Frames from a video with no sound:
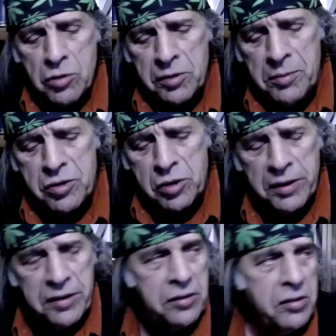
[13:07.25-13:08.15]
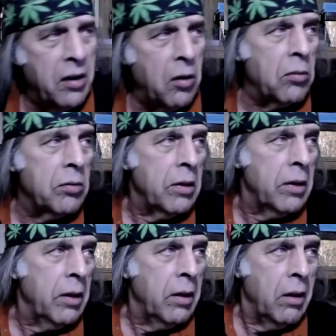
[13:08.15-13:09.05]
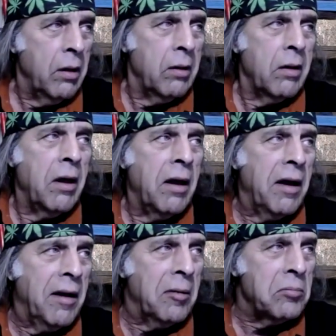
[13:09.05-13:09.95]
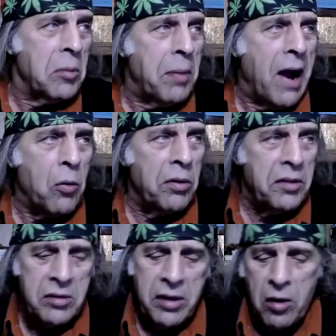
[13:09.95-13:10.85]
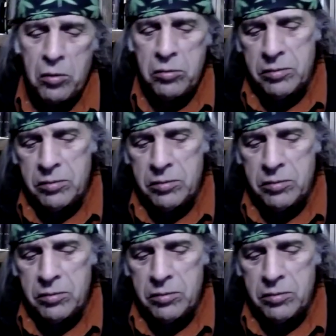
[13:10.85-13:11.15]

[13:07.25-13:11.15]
the mystery of the tarot, um, the power of the tarot,